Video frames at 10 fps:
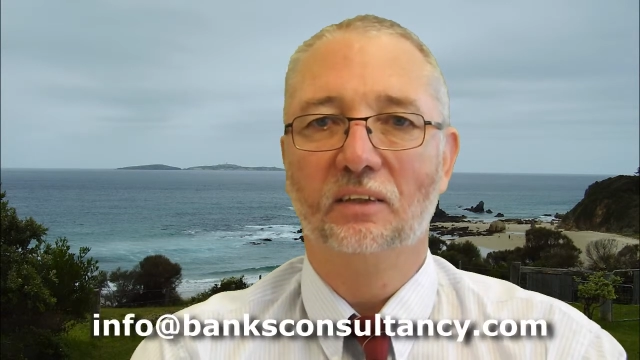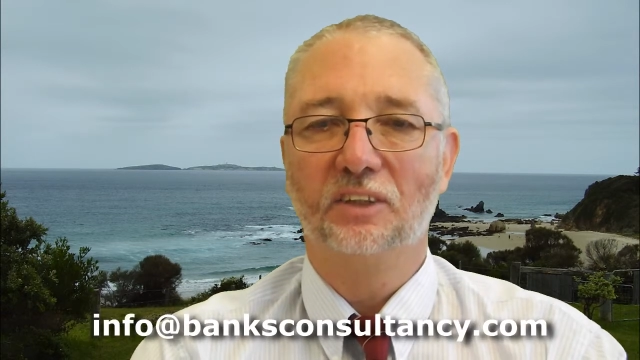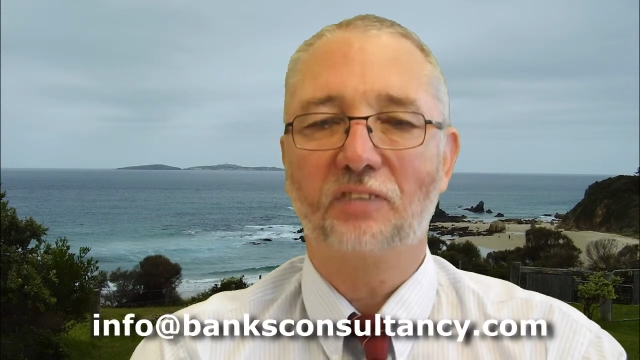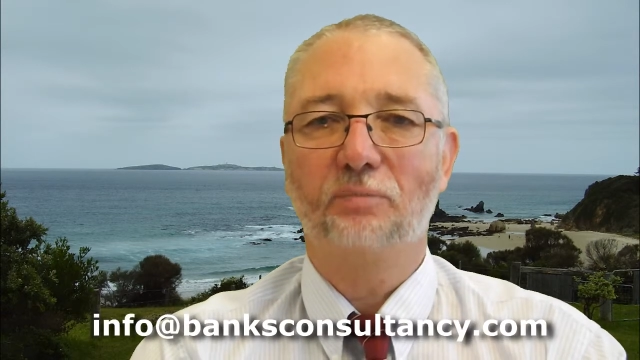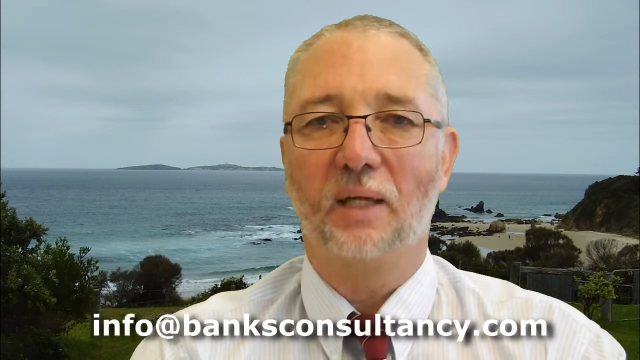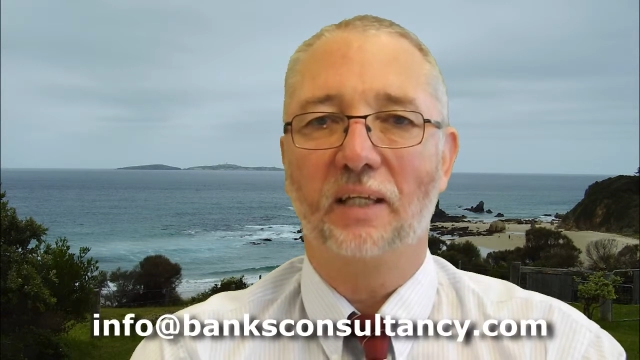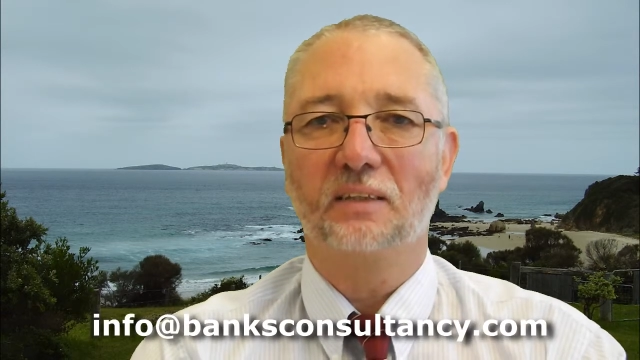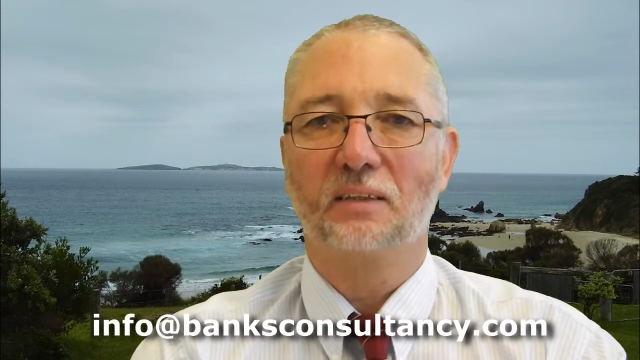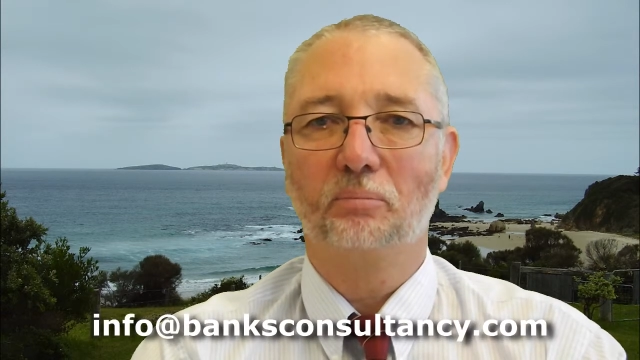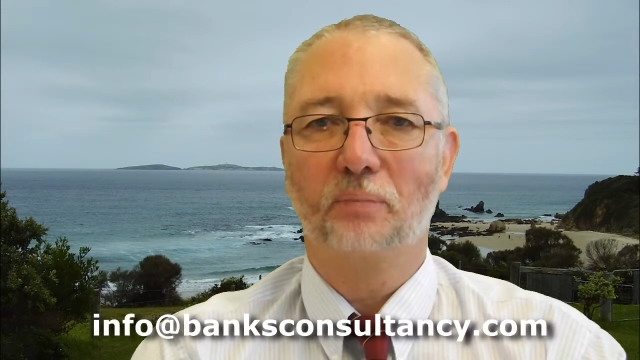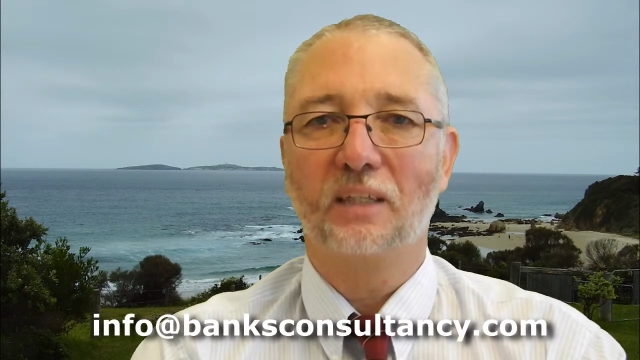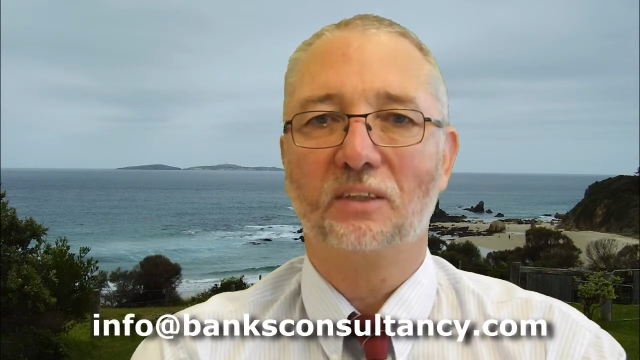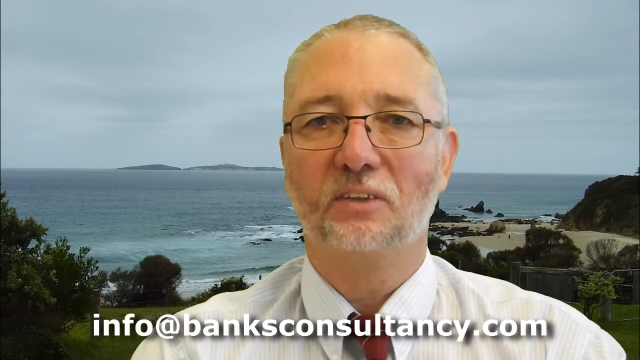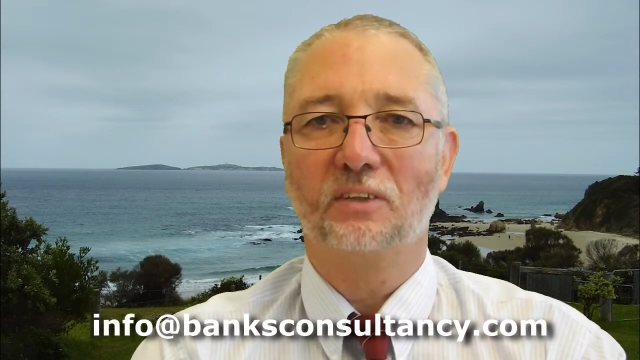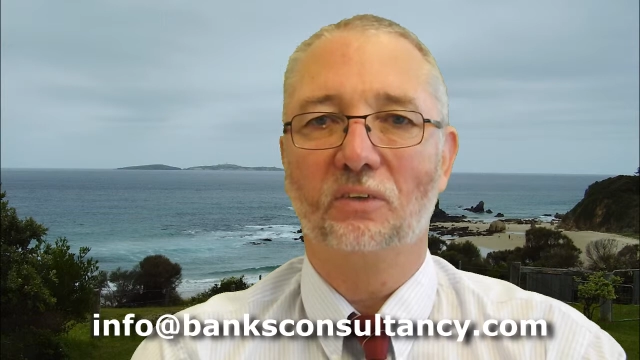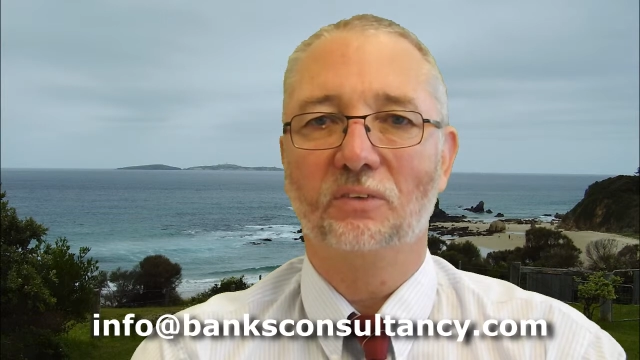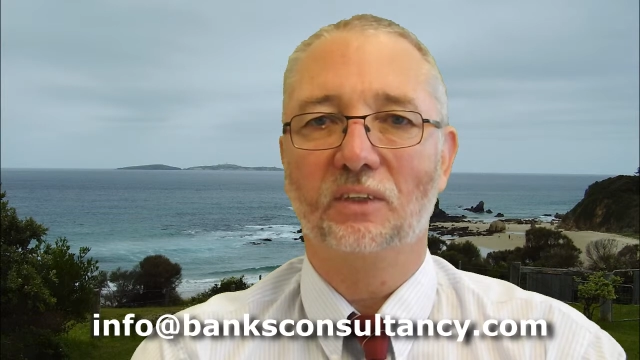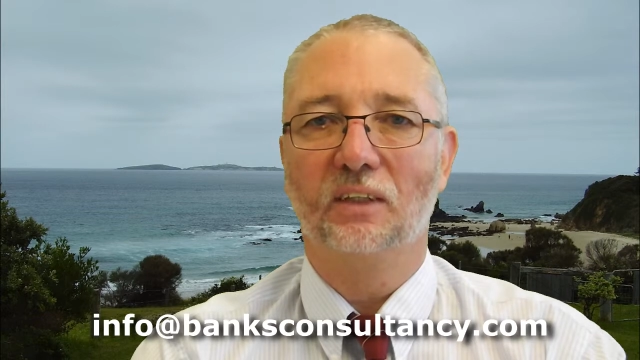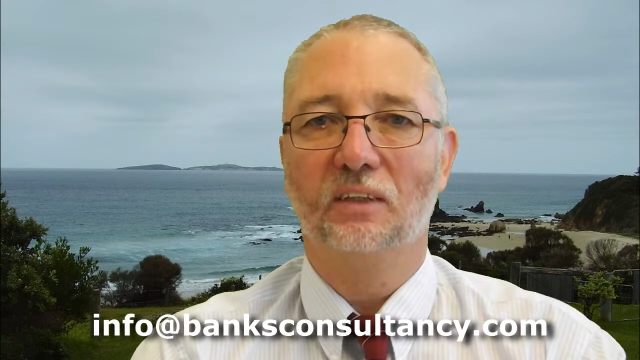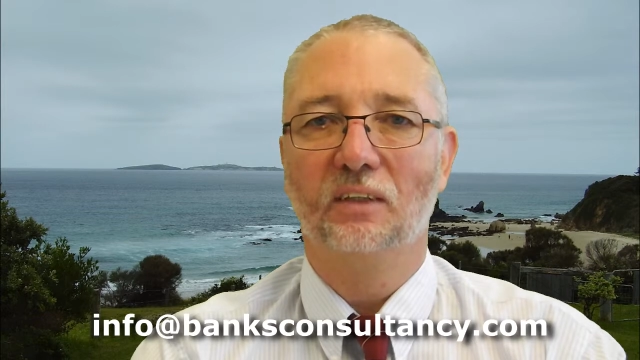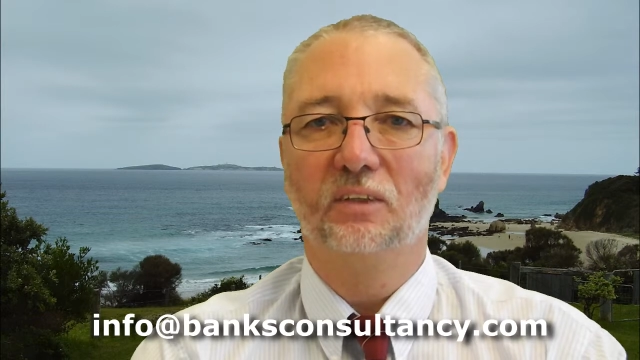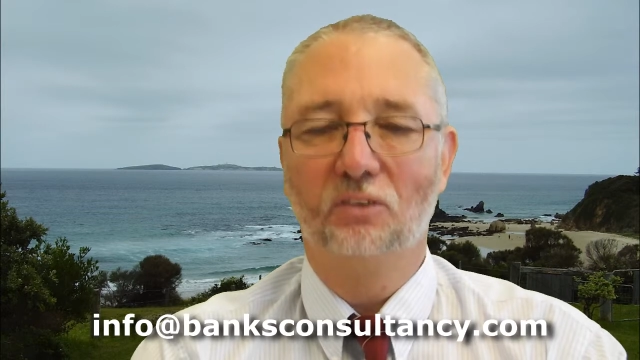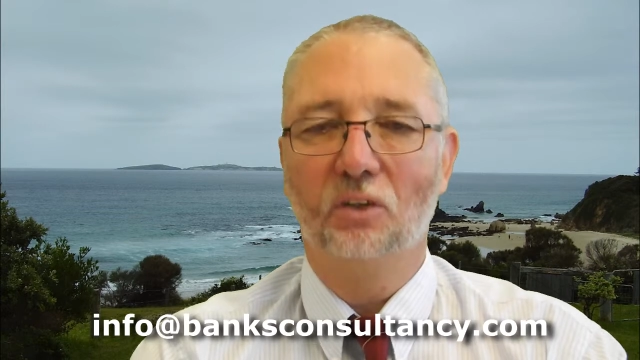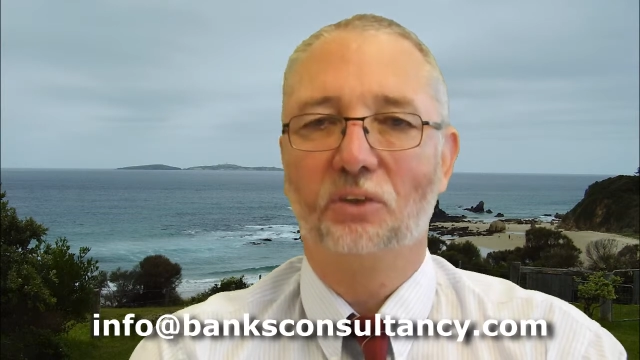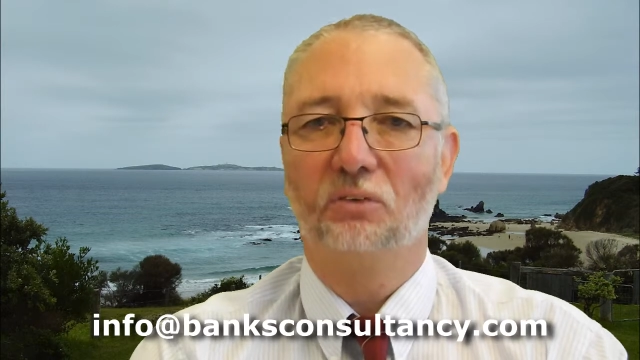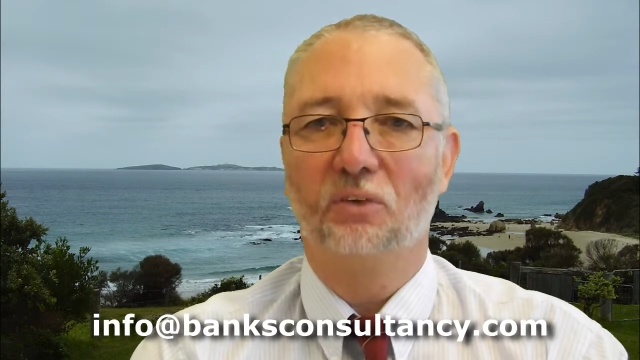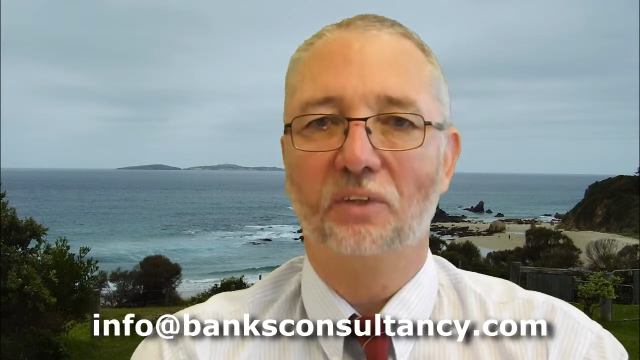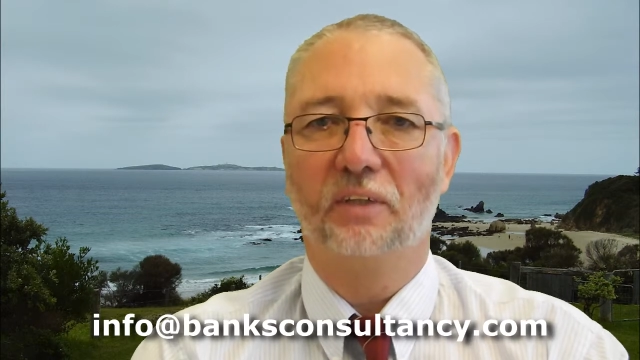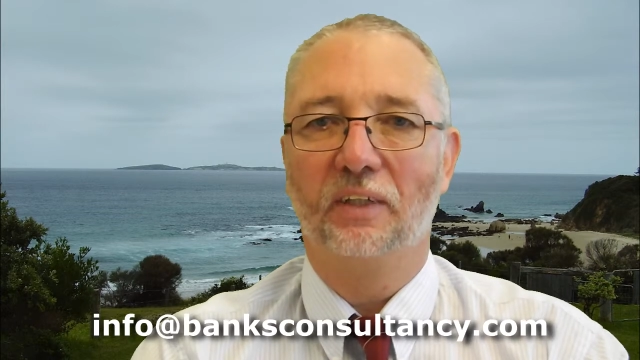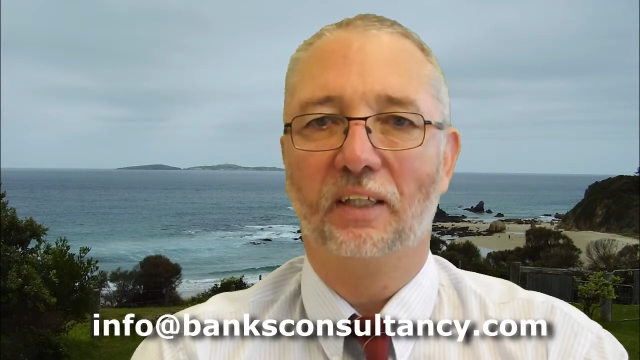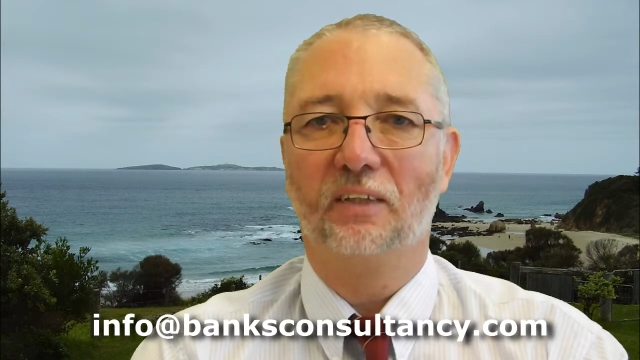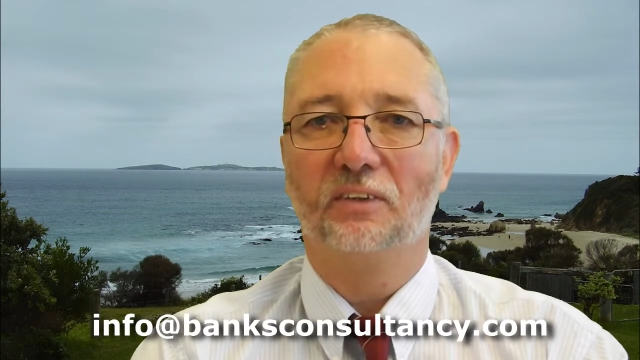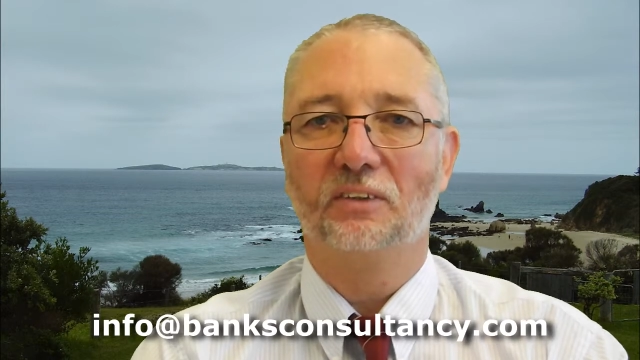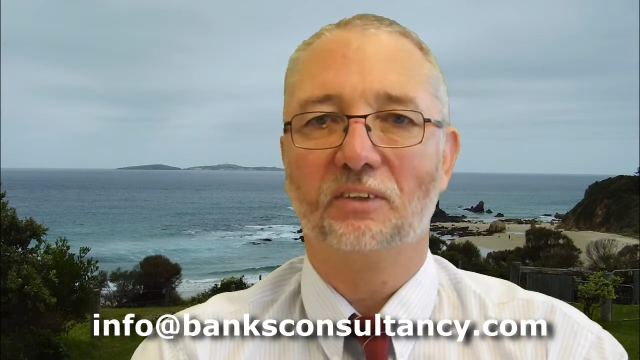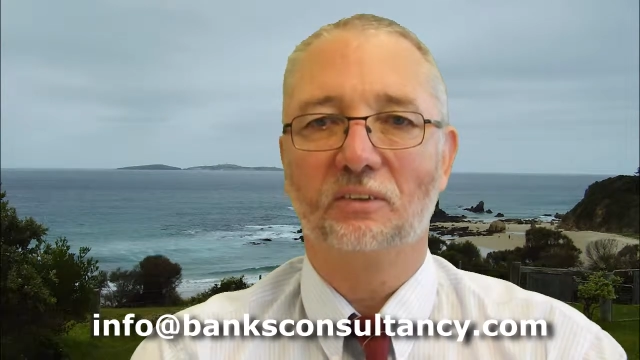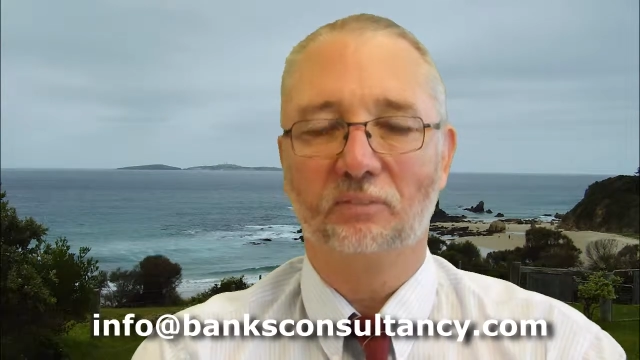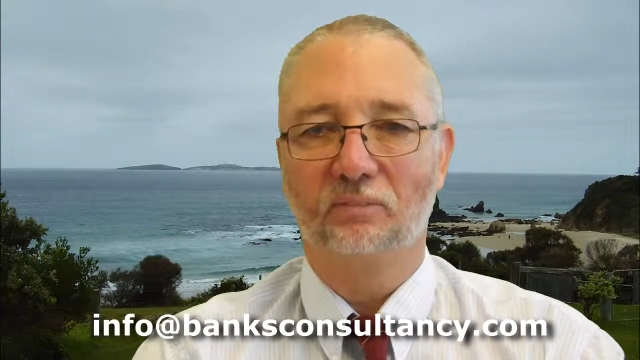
Jeff Banks, Banks Consultancy, not your ordinary accountants.